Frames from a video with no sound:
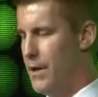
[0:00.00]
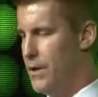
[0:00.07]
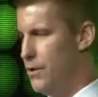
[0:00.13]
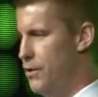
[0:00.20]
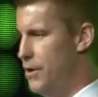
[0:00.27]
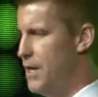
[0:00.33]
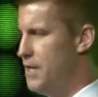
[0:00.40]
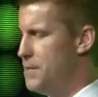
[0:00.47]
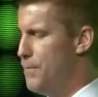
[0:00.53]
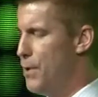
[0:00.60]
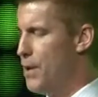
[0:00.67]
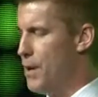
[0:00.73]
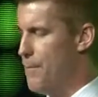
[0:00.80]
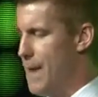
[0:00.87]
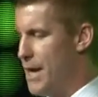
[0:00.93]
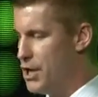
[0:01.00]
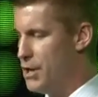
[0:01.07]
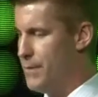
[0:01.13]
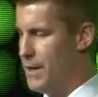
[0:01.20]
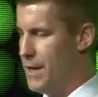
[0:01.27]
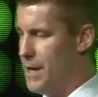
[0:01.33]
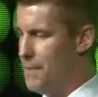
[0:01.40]
You need to put a
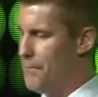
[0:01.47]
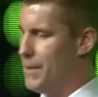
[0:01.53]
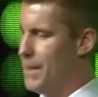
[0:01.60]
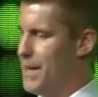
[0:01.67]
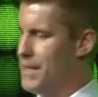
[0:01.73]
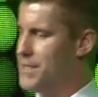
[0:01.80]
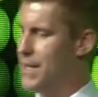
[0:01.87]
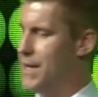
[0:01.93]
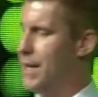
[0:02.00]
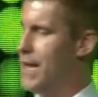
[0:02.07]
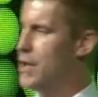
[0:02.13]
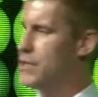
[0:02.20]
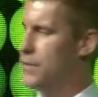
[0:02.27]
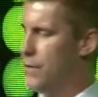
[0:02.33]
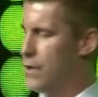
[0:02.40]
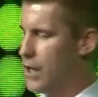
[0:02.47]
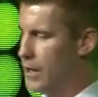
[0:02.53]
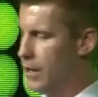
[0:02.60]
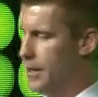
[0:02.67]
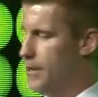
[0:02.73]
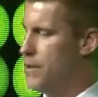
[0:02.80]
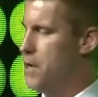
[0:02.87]
measurement in place that allows for
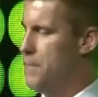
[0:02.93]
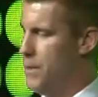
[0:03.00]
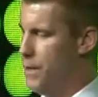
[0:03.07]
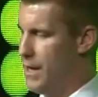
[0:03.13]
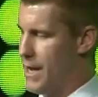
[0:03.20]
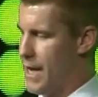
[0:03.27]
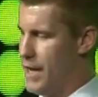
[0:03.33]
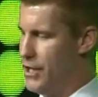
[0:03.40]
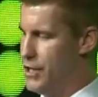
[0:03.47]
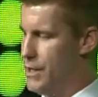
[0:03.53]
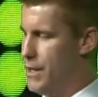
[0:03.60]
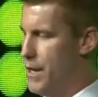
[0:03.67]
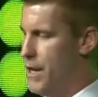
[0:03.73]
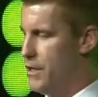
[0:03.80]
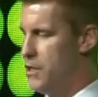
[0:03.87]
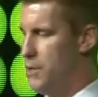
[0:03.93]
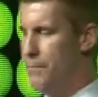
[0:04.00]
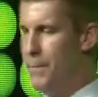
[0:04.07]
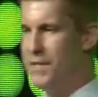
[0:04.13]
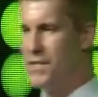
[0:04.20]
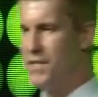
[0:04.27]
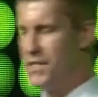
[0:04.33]
clear communication to
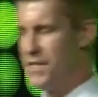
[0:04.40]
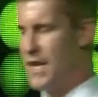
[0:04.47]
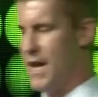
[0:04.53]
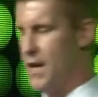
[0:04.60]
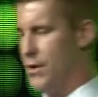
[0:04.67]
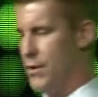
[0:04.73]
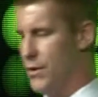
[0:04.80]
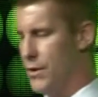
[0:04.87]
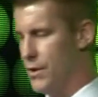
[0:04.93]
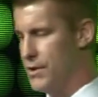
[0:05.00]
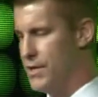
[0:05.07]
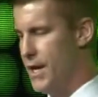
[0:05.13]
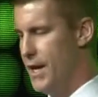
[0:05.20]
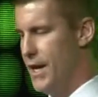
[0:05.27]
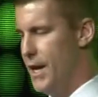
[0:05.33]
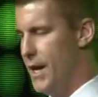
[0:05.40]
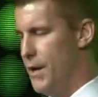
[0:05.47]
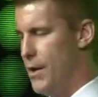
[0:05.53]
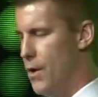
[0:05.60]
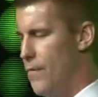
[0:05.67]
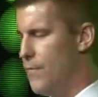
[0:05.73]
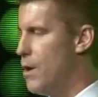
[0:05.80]
business stakeholders in
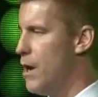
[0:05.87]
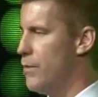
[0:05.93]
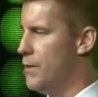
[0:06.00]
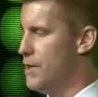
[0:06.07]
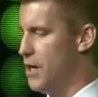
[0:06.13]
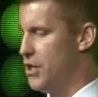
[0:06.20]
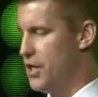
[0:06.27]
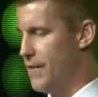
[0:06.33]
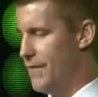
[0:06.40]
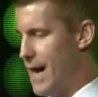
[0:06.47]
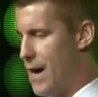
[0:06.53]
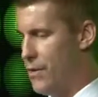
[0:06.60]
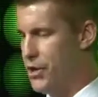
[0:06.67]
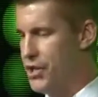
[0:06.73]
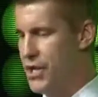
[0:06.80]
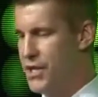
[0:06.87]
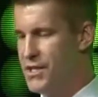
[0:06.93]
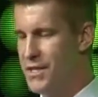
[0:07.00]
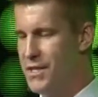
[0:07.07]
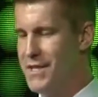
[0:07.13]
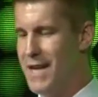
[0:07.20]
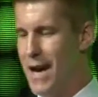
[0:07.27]
overall reduction of
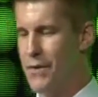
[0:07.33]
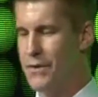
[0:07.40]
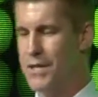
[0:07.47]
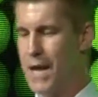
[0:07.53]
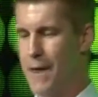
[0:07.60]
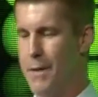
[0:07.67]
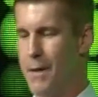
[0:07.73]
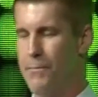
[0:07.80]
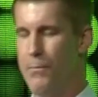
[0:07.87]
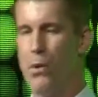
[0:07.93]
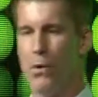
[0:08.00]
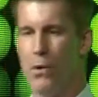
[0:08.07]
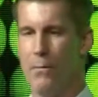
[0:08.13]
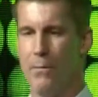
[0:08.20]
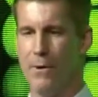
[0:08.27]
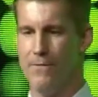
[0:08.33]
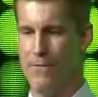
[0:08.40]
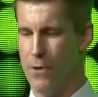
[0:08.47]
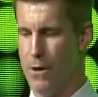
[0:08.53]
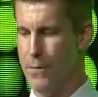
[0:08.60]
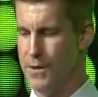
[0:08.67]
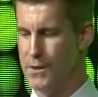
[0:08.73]
outages, downtime, and poor
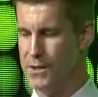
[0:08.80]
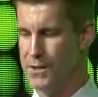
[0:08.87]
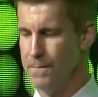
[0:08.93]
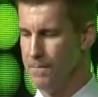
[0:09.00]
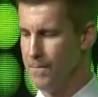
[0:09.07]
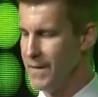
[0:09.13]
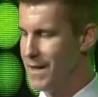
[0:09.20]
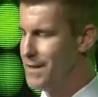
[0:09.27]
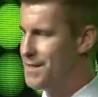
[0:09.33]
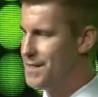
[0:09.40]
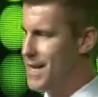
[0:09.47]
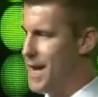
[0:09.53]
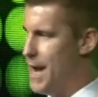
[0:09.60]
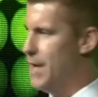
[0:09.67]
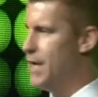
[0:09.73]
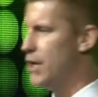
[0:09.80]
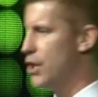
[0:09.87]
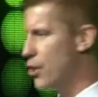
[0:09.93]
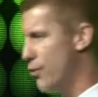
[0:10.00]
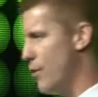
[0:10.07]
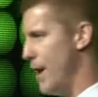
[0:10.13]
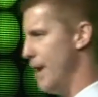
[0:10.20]
performance. Take
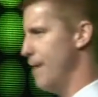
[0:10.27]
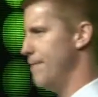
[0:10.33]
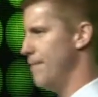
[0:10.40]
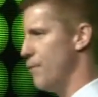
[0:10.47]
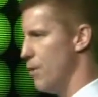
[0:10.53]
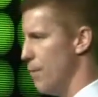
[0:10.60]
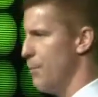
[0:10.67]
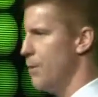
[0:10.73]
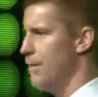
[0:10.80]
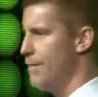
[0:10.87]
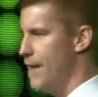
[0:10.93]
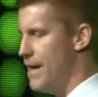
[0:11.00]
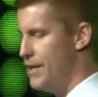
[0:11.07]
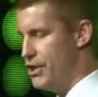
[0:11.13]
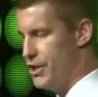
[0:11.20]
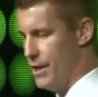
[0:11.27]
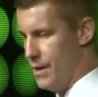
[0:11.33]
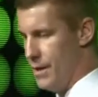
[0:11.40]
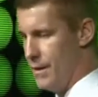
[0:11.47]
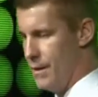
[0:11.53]
credit for prevention.